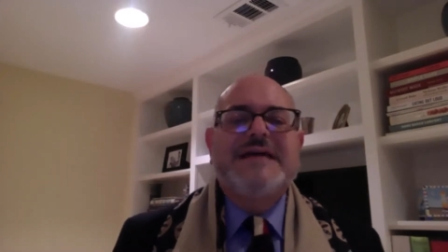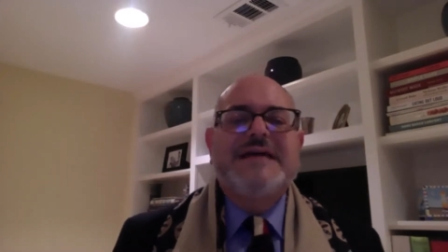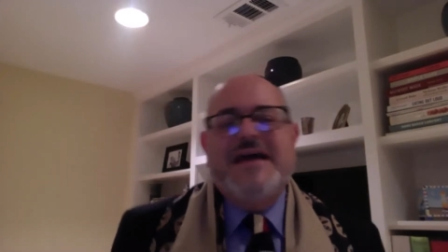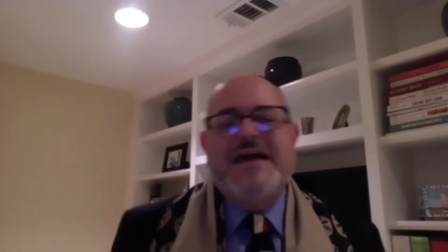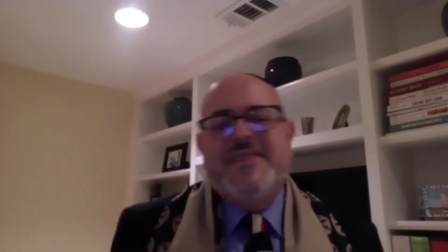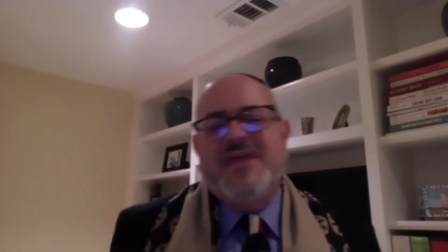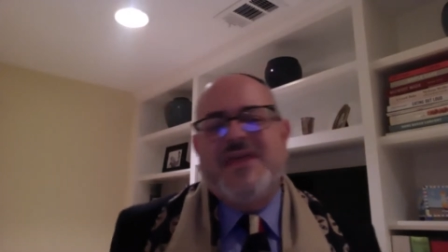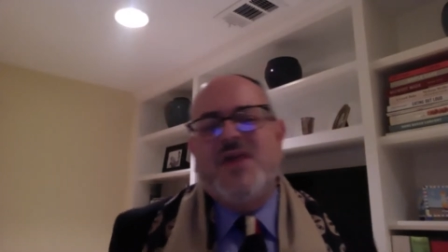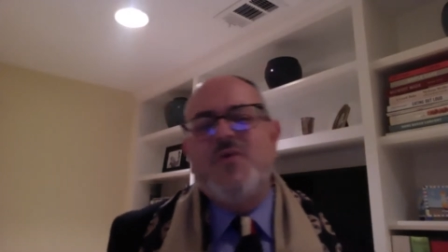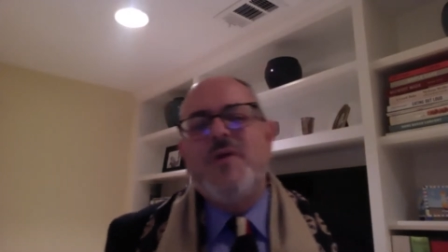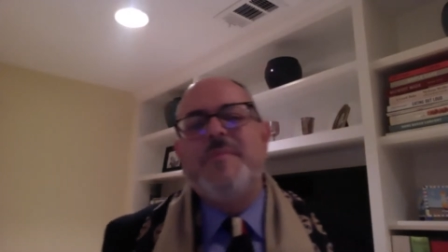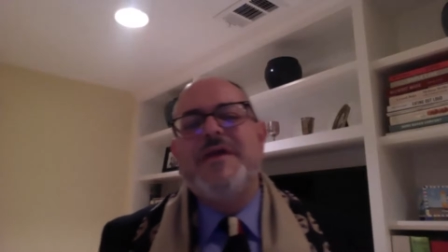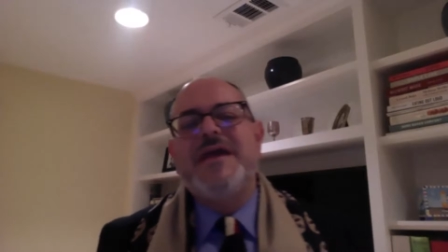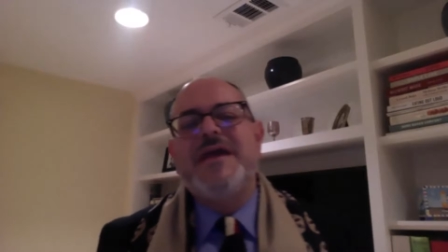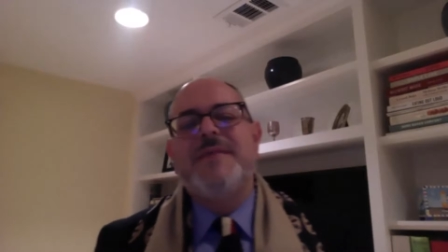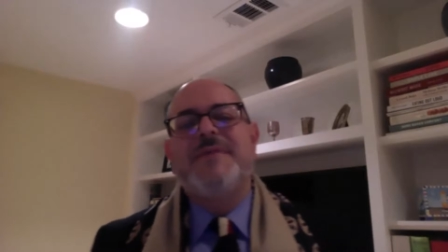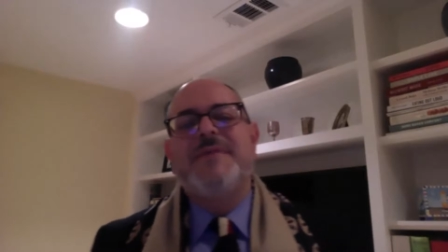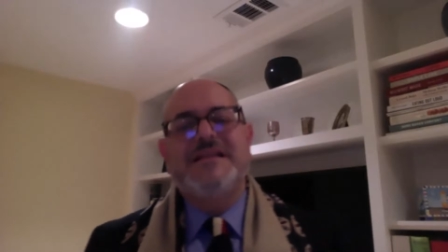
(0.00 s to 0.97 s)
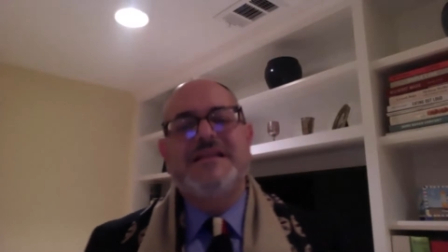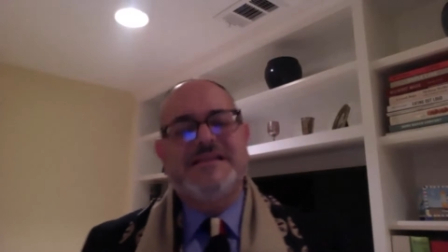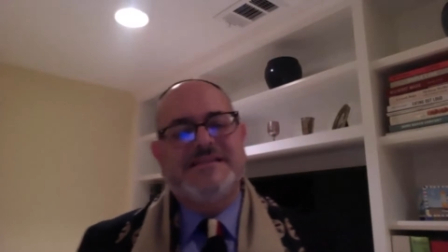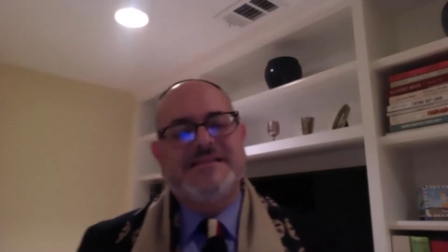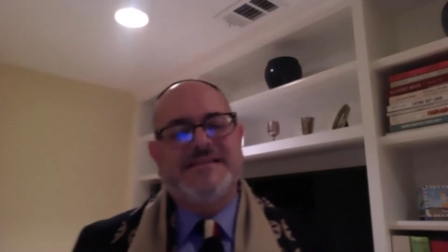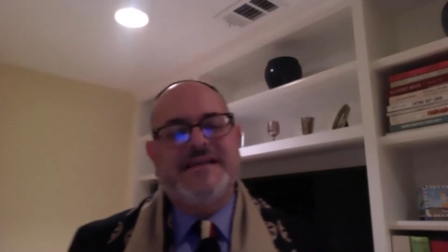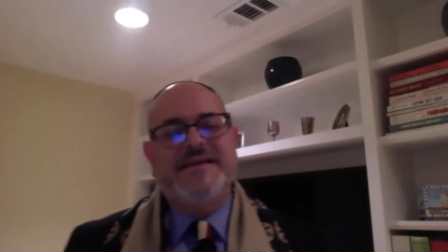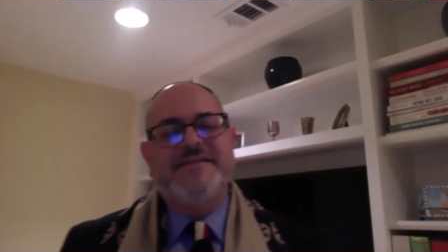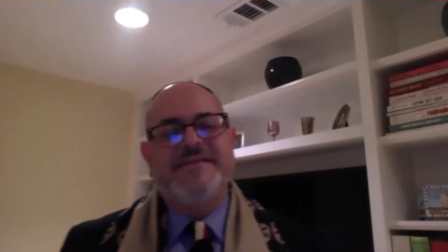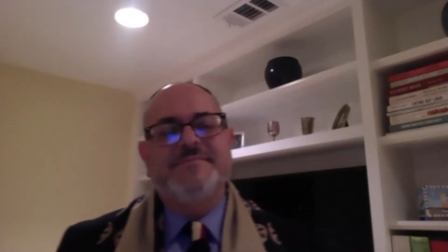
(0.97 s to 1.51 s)
I think we begin by
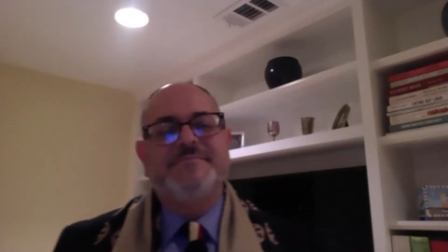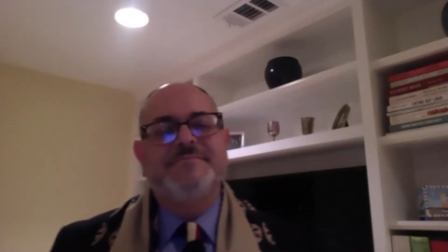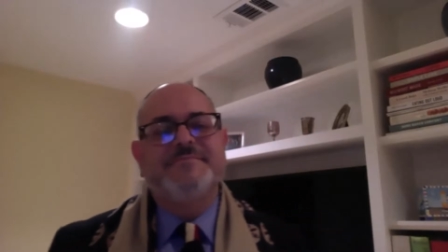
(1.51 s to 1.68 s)
listening.